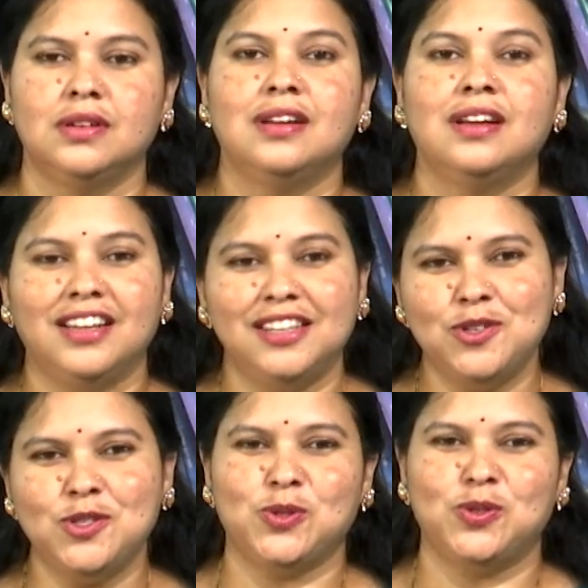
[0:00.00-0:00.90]
Hello
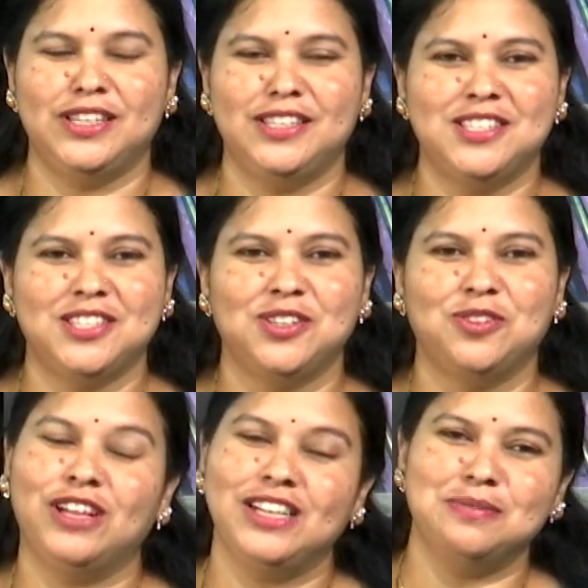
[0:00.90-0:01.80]
students,
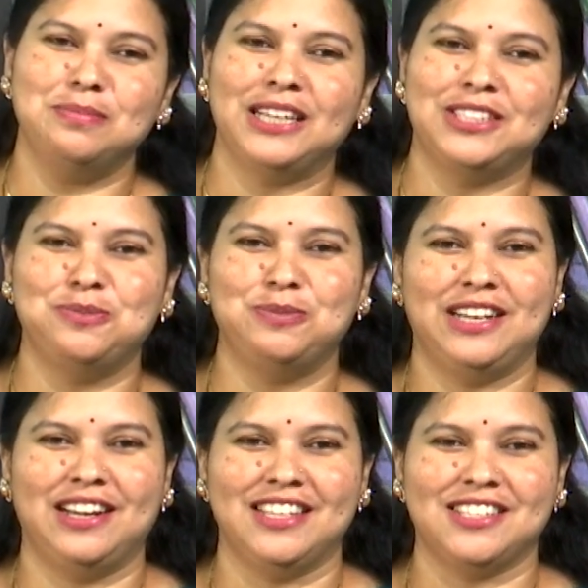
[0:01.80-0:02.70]
welcome back to my
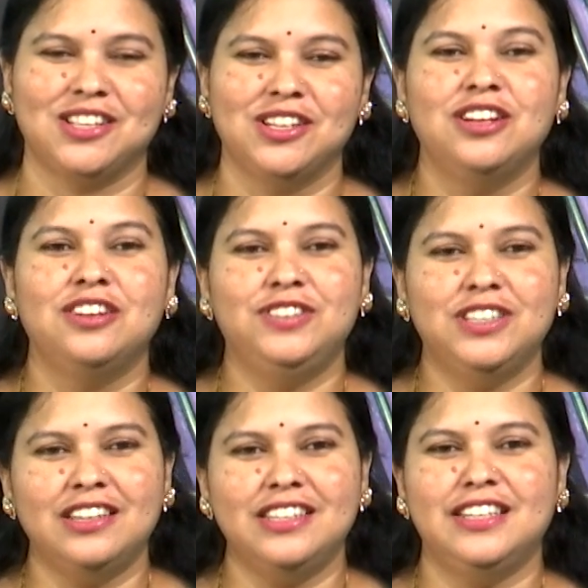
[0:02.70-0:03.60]
class. We are
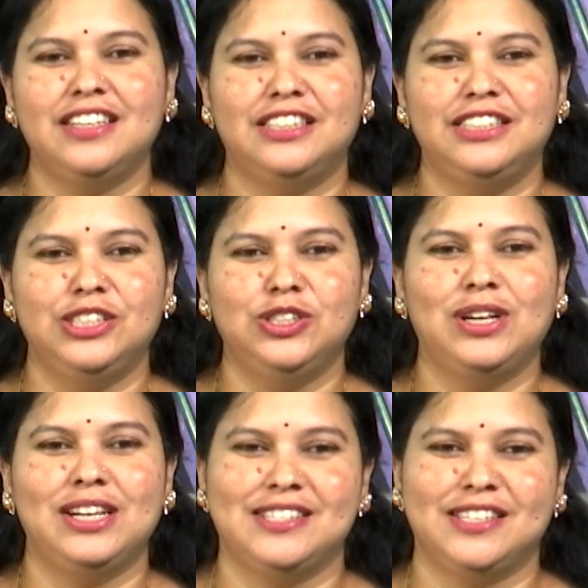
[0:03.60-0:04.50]
in a continued
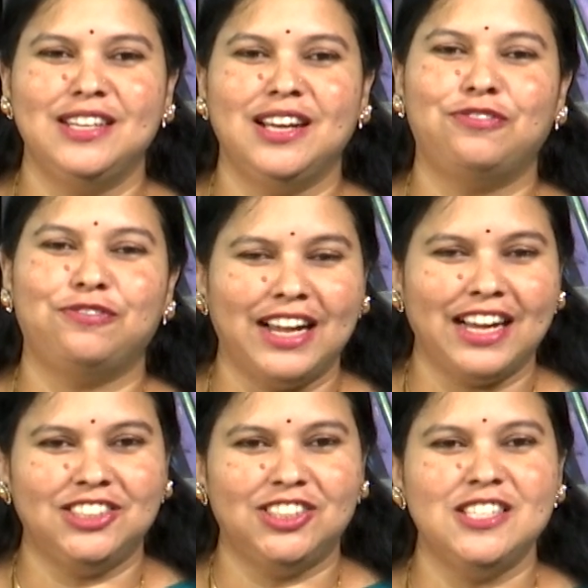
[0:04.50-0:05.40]
lesson of
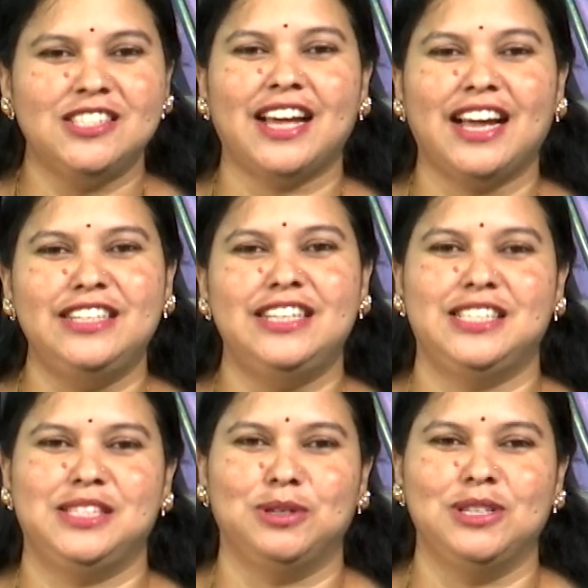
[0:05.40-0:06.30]
fractions and
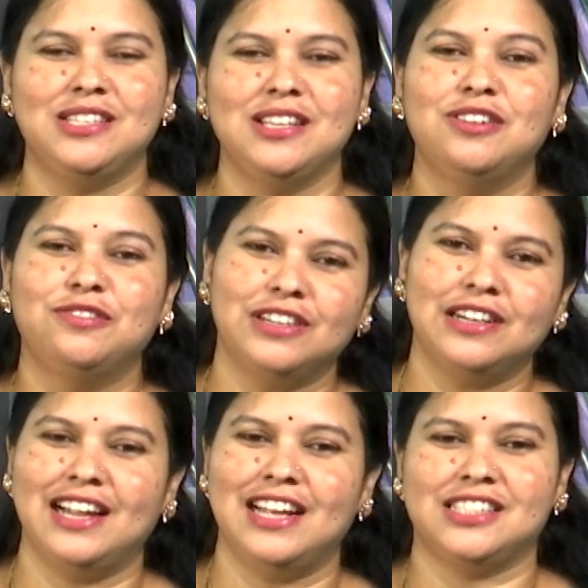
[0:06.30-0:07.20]
decimals for
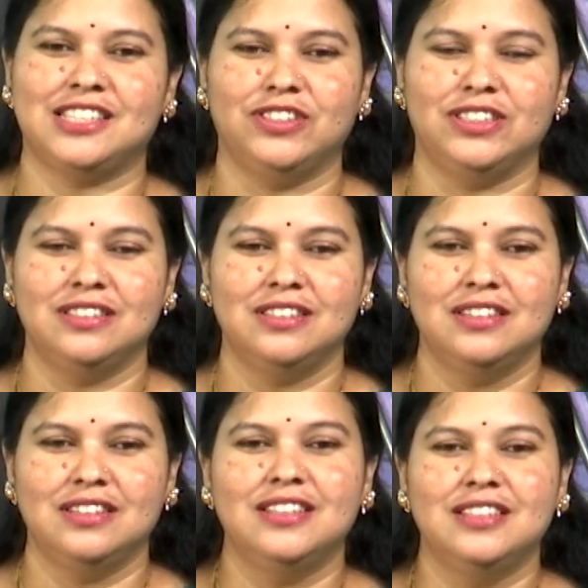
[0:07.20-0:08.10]
class 7.
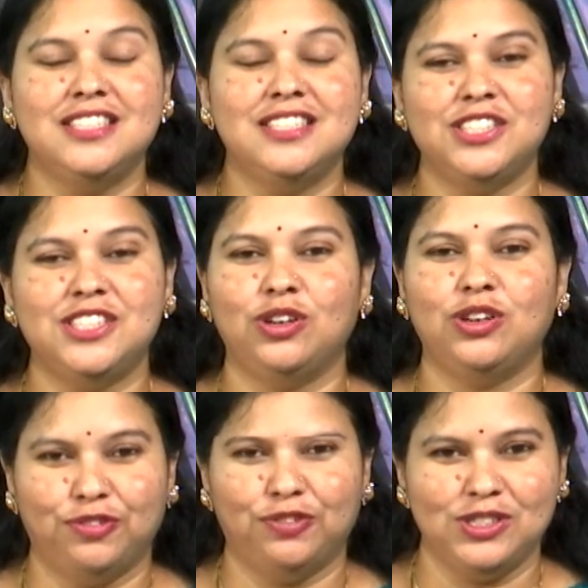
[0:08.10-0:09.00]
This is your
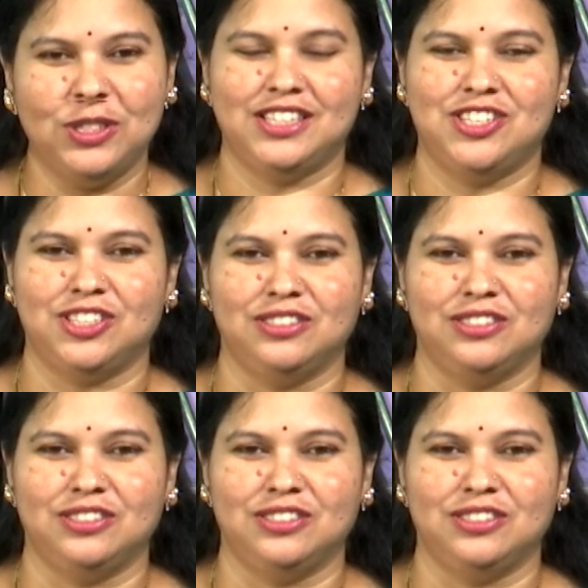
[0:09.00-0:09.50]
fourth session.